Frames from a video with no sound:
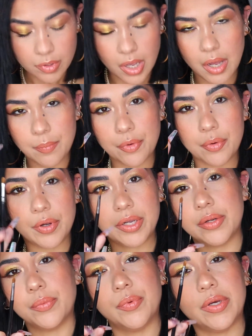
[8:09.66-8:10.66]
I'm
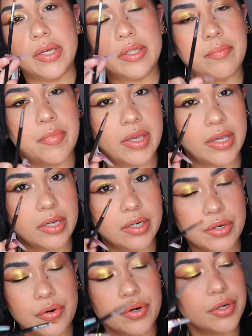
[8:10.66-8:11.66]
going with my
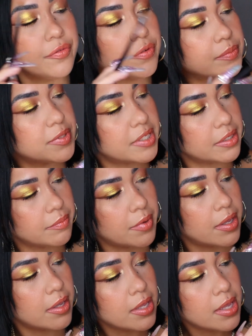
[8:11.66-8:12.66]
inner corner from
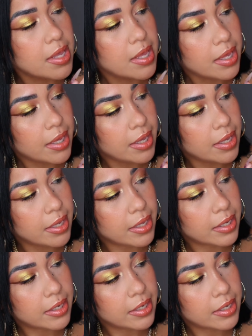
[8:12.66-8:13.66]
Sigma,
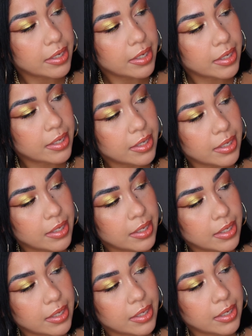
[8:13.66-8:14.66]
and
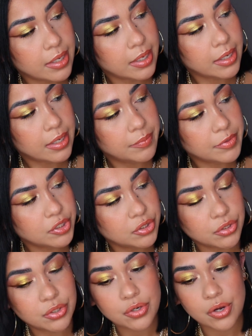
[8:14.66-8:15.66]
let me
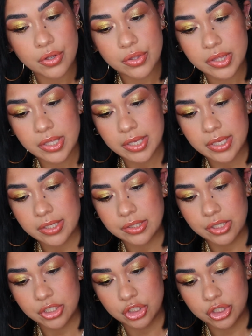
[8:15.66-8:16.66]
show you how
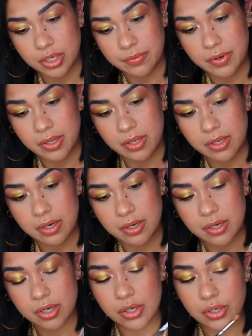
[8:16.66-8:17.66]
this shade right
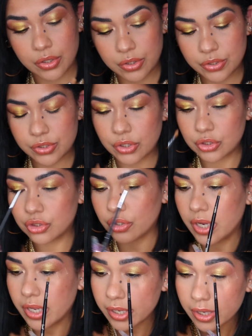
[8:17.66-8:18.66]
here looks
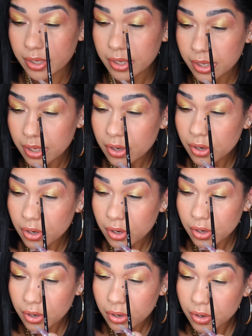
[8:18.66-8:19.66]
dry
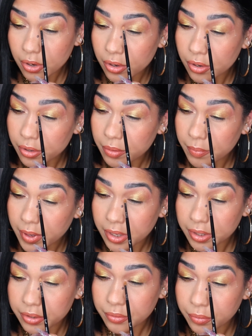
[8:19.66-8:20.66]
on
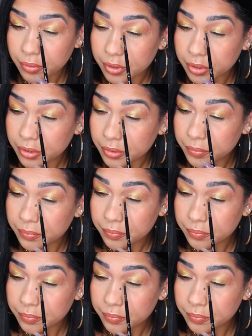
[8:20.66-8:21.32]
my inner corner.